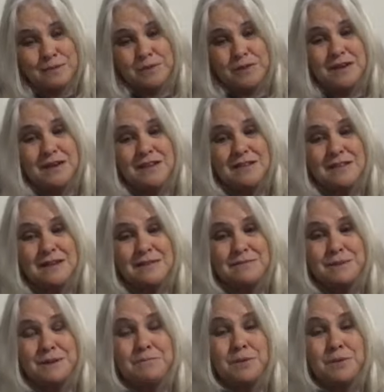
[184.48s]
and to breathe
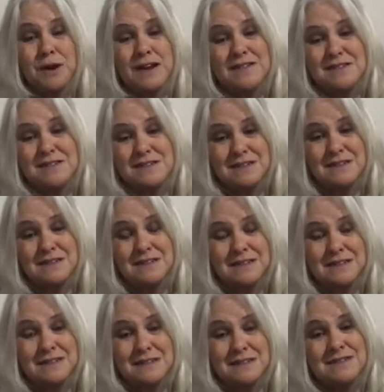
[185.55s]
and be
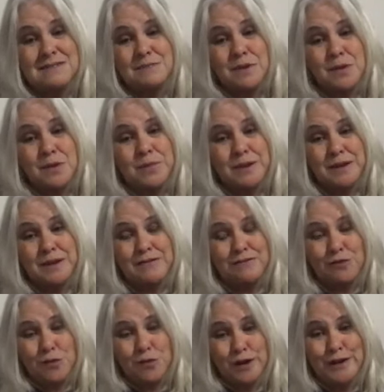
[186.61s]
present in this
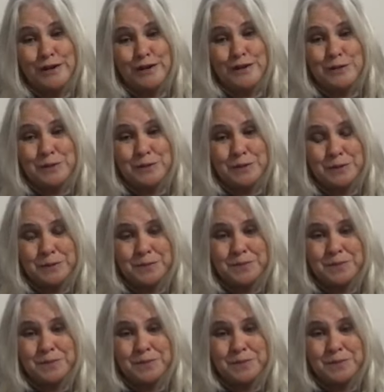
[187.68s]
moment for you.